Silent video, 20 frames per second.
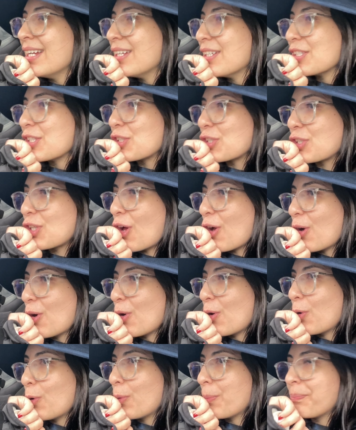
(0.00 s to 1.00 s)

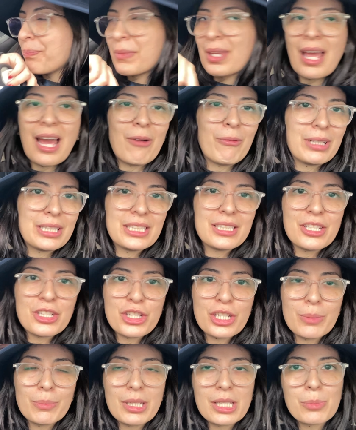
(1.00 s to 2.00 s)
So I went to the
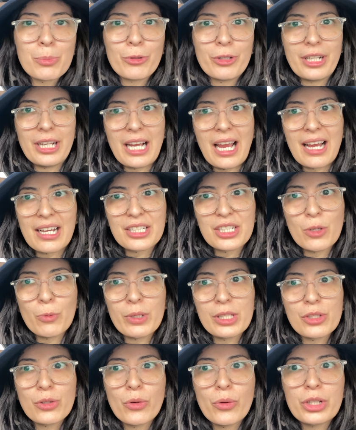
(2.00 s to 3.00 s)
gym this morning. I actually
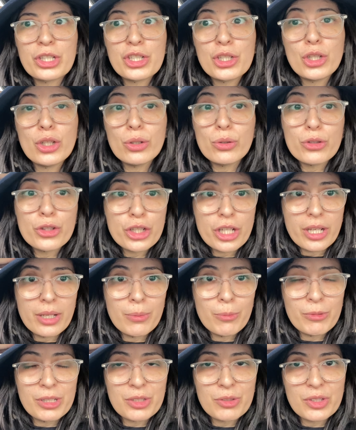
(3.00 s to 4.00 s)
went to a new
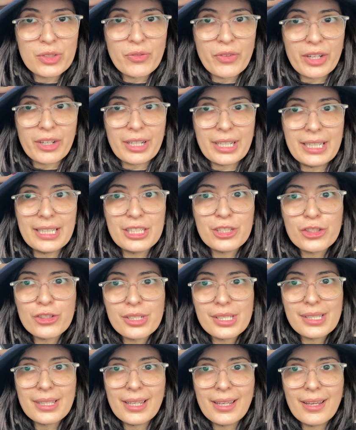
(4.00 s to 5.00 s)
gym, which was very
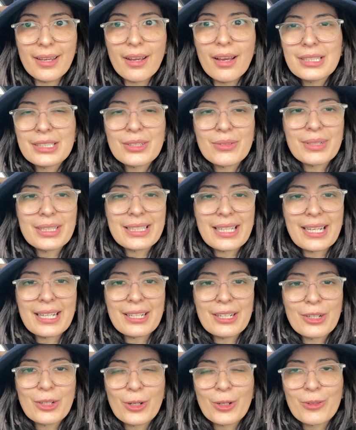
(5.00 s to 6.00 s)
interesting. It's always
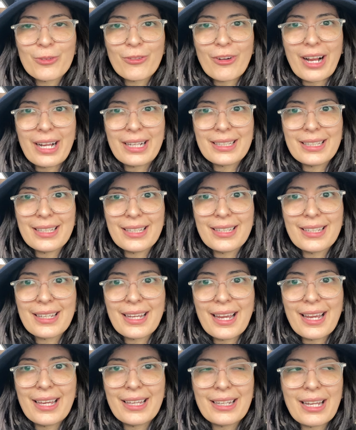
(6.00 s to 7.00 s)
like nerve-wracking
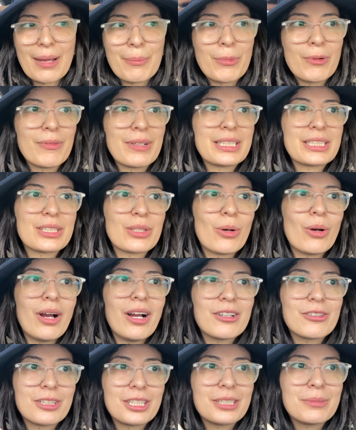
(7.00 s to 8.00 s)
and I'm always so
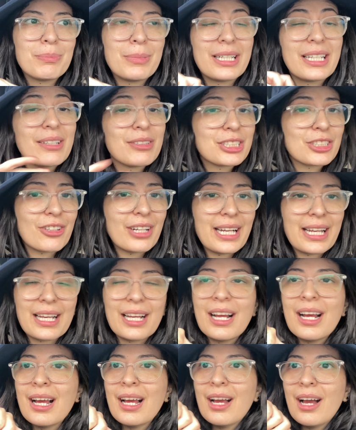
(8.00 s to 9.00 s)
awkward, but it was great.
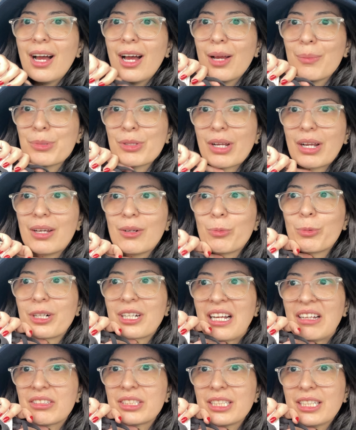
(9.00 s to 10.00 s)
So I got a
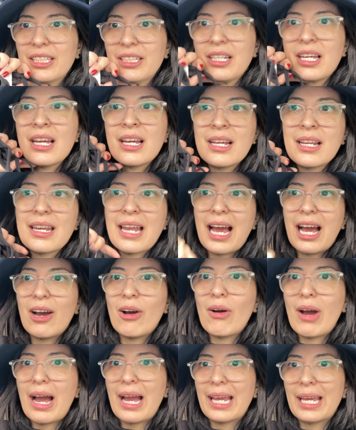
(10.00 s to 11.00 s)
workout done.
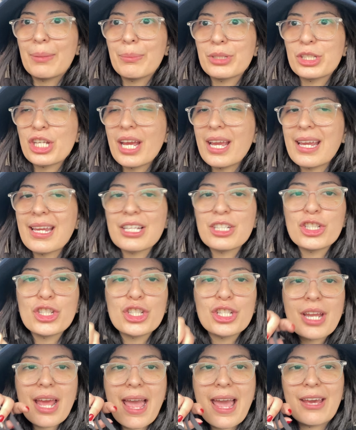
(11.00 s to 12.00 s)
Now I am
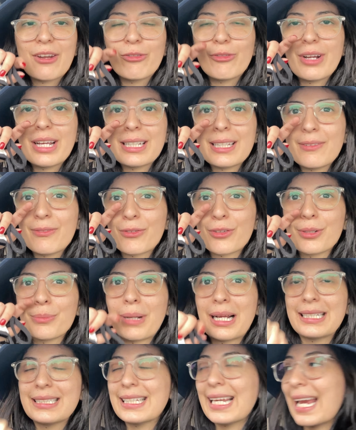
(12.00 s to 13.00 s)
changed and ready for
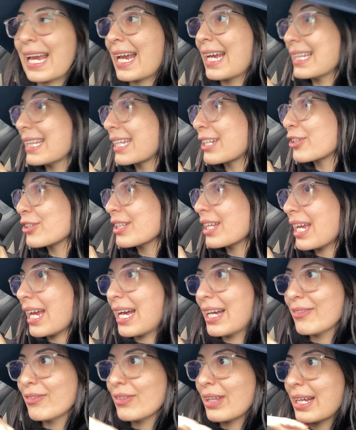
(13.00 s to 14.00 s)
my day. Literally I
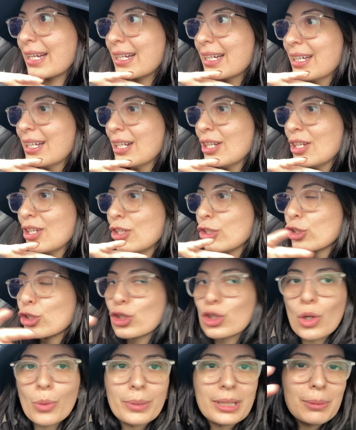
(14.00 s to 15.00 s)
have like
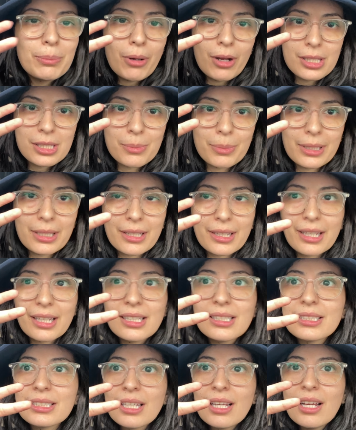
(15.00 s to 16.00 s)
so many
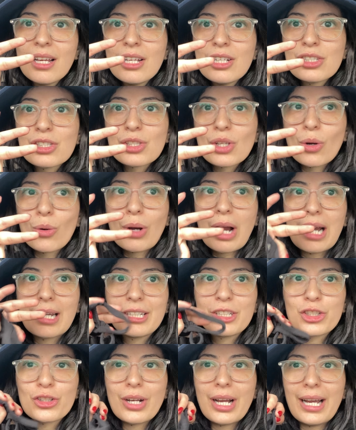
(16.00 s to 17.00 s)
possibilities, so I'm
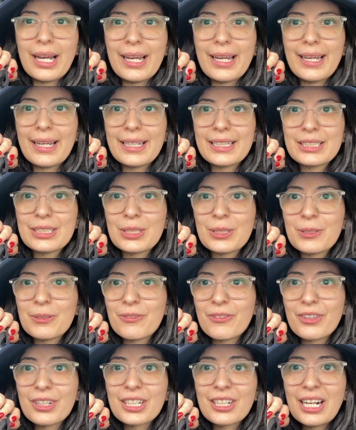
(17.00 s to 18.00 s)
gonna try to
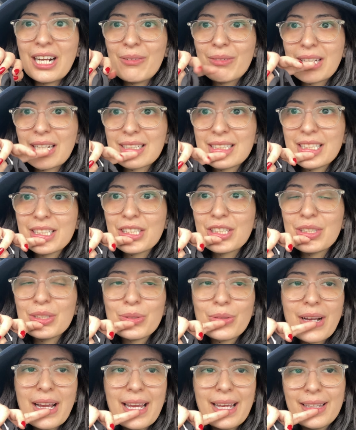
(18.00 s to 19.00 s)
figure out what I'm gonna
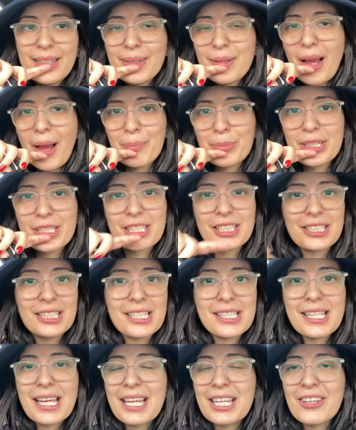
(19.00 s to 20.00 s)
do, and I'm just gonna
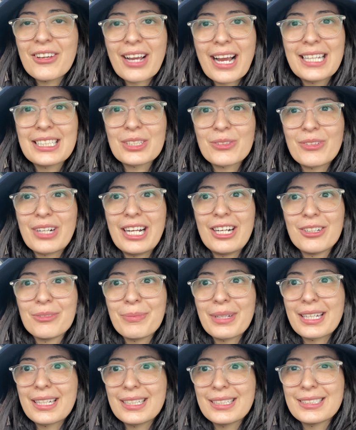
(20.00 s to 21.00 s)
take you guys around
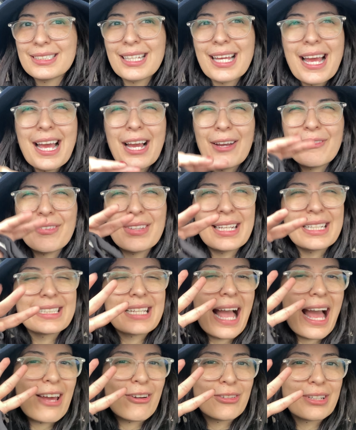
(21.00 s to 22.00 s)
because I feel like
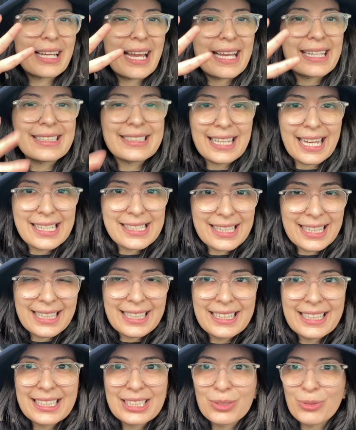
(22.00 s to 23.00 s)
I don't get days like
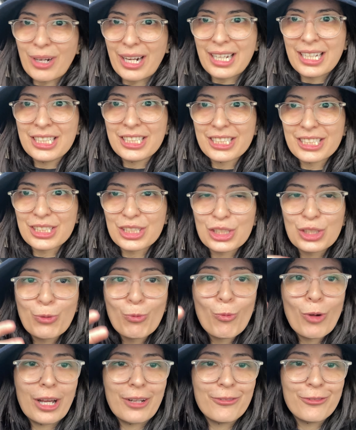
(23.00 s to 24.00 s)
this where I can just
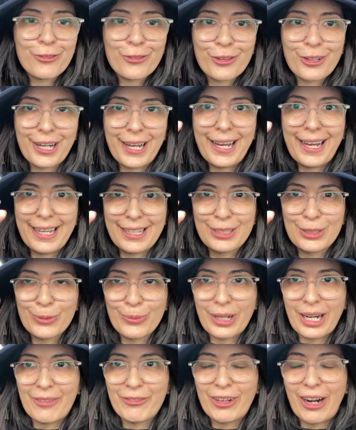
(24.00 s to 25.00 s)
run free and do
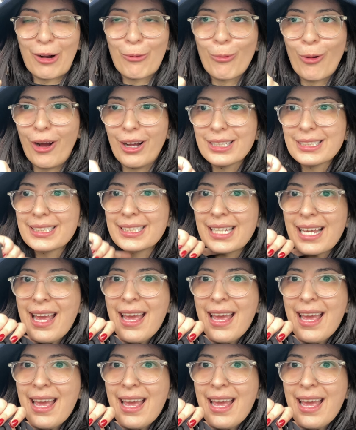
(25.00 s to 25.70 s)
whatever I want.